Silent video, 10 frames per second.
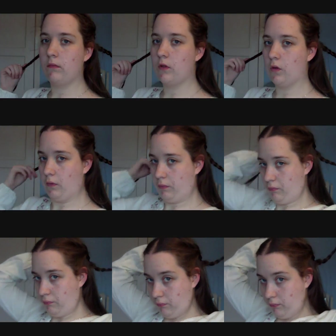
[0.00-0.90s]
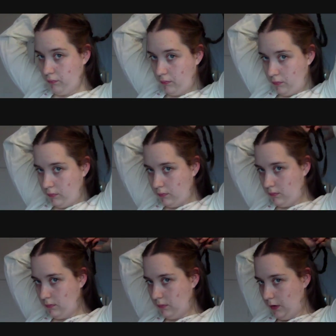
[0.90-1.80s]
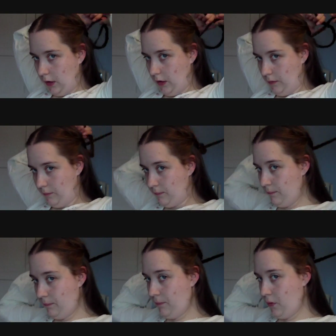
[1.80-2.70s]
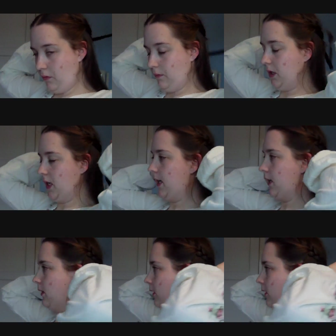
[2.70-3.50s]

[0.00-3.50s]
sort of, you know, pull them tight